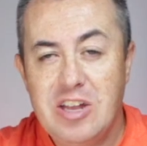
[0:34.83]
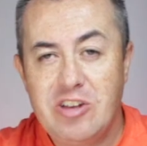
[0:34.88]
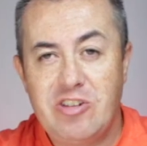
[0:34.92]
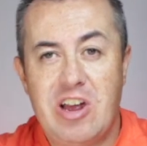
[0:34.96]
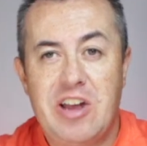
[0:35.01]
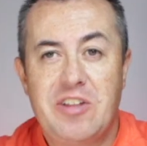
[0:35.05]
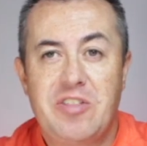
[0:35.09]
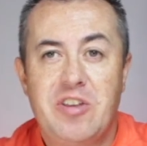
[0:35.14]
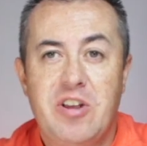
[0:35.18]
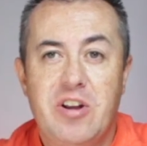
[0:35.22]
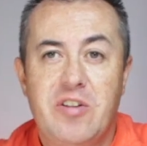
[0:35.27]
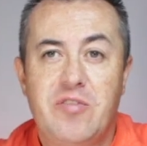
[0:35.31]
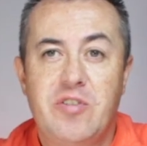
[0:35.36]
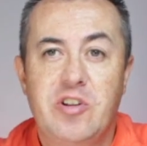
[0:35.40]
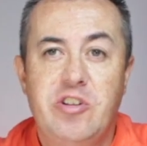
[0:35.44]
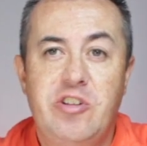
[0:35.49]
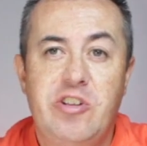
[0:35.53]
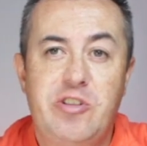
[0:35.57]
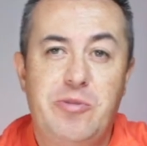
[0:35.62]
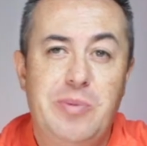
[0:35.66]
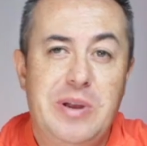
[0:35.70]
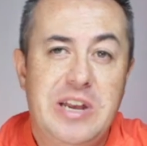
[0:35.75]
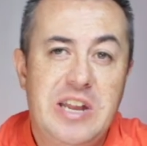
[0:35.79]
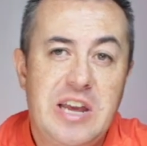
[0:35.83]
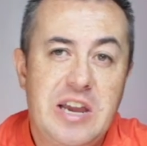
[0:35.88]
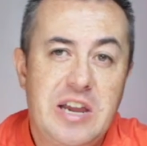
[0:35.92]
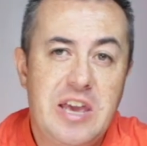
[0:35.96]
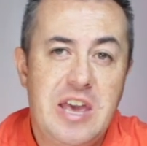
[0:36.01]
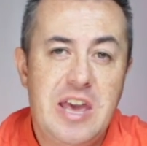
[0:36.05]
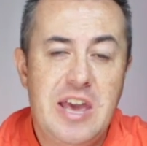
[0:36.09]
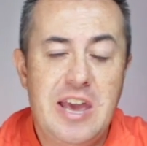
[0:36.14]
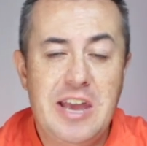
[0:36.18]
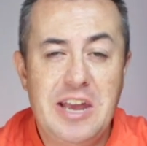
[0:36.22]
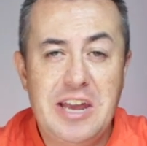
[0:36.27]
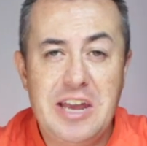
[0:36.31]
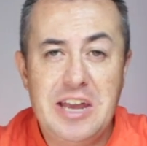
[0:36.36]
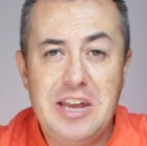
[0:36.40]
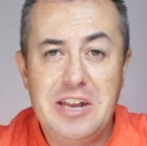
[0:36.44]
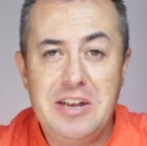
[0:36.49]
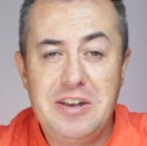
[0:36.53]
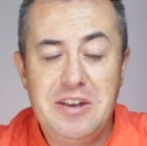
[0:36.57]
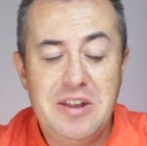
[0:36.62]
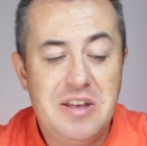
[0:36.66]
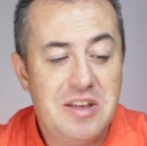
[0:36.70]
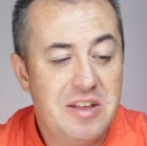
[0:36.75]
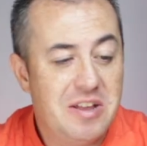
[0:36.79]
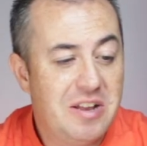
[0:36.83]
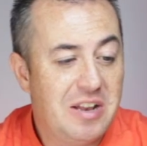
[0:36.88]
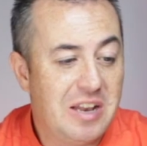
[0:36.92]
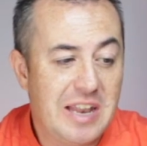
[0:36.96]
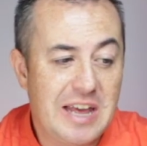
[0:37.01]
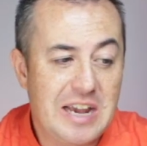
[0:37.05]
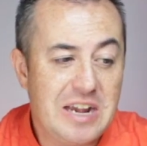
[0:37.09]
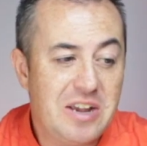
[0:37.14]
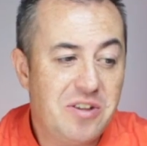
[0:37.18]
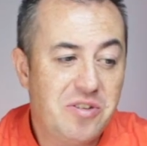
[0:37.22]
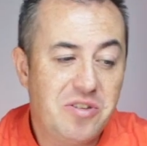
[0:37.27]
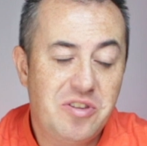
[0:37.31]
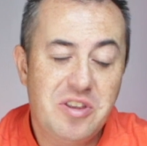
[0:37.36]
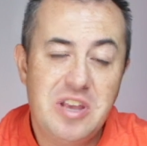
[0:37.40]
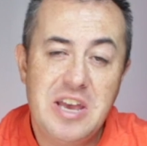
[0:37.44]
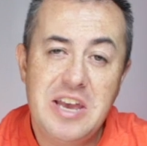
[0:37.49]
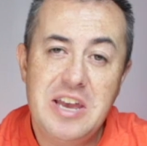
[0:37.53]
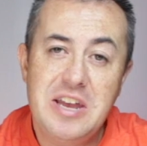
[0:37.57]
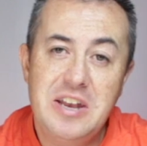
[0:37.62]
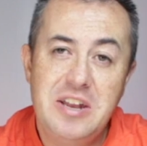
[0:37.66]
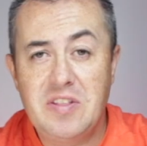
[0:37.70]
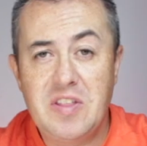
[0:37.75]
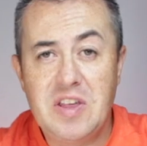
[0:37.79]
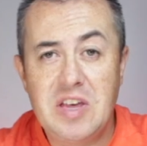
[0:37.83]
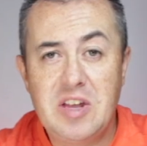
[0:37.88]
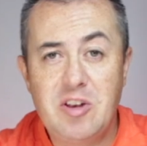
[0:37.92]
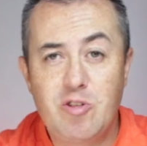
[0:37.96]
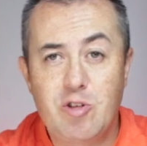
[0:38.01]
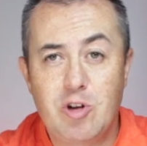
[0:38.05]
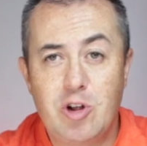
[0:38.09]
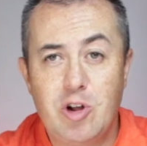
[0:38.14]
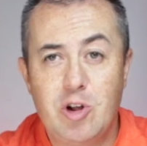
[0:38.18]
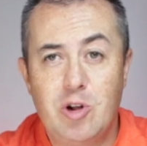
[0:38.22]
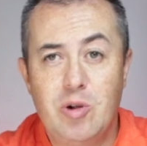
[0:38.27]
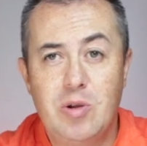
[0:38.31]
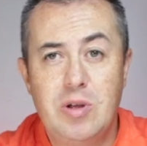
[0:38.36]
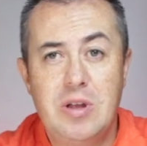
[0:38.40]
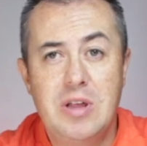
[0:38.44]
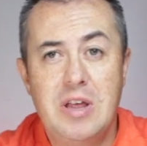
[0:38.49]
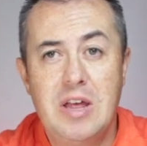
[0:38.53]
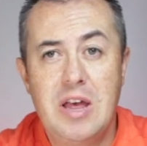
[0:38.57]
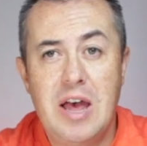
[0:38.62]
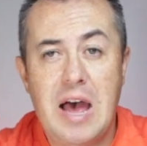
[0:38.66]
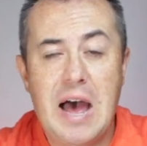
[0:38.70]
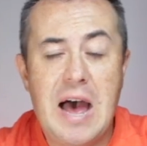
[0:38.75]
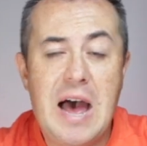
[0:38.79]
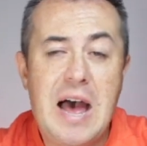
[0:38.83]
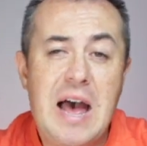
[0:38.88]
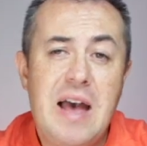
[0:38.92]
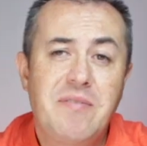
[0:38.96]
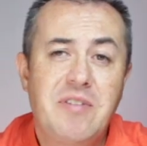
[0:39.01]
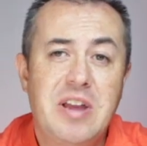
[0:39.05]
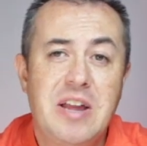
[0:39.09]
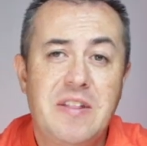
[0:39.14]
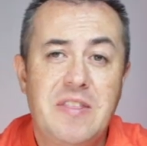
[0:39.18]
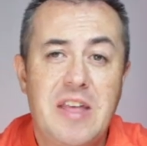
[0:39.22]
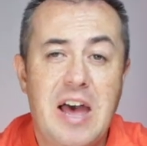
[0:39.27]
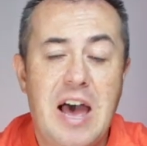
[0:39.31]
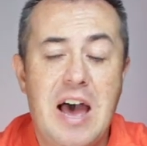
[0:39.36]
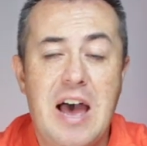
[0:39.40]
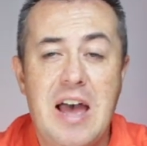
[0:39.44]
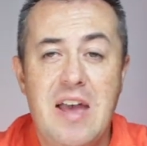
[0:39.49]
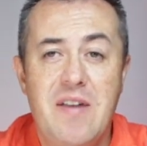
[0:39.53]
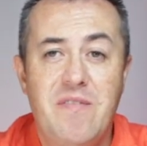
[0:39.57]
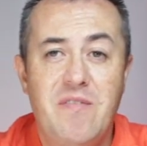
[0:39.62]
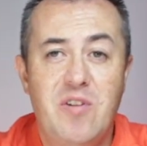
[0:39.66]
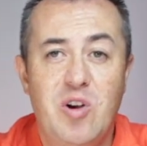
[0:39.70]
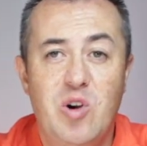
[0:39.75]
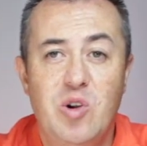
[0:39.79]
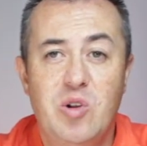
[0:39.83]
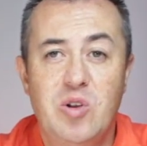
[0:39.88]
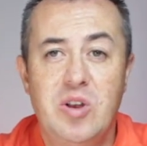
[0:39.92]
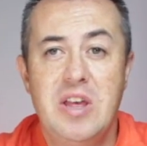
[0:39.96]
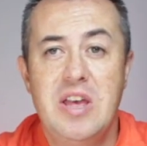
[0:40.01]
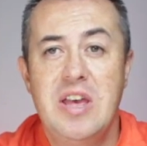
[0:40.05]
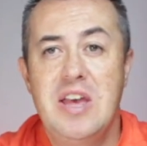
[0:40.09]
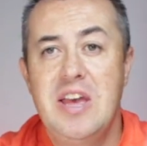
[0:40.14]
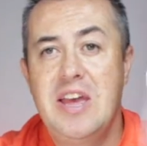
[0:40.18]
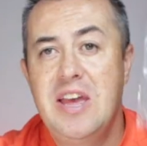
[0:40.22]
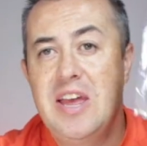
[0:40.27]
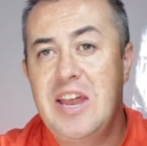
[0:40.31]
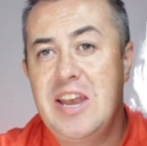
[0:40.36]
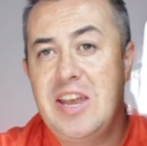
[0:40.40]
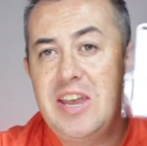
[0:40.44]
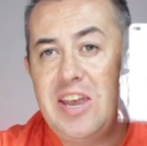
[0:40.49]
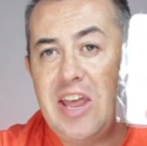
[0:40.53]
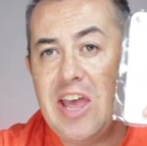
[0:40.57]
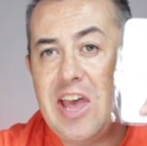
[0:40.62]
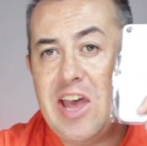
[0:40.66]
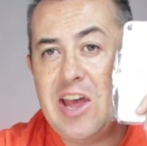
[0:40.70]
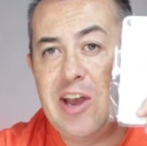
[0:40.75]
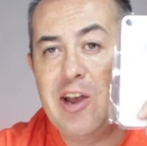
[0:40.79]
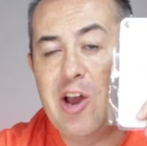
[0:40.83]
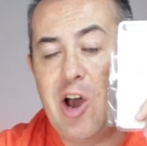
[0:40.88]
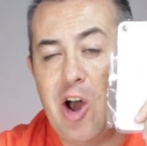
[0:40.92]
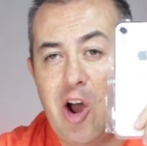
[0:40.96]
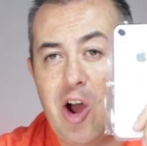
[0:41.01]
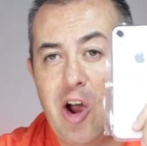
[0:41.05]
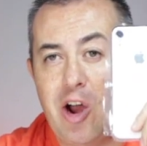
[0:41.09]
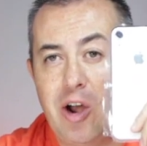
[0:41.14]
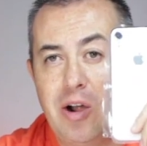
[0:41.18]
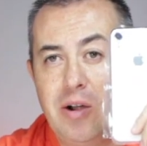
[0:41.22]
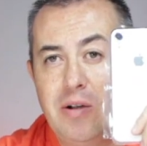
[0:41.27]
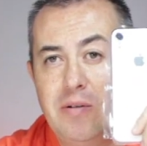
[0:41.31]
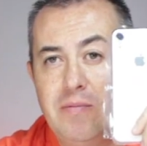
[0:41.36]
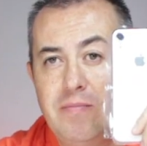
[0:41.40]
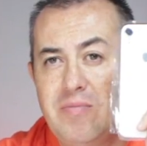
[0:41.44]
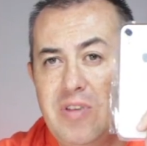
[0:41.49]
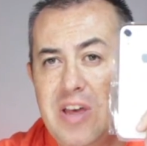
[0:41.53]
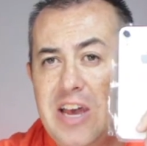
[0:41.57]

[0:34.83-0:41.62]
Jonathan here for Just My Tech, and like I said in the intro, I've got the iPhone XR.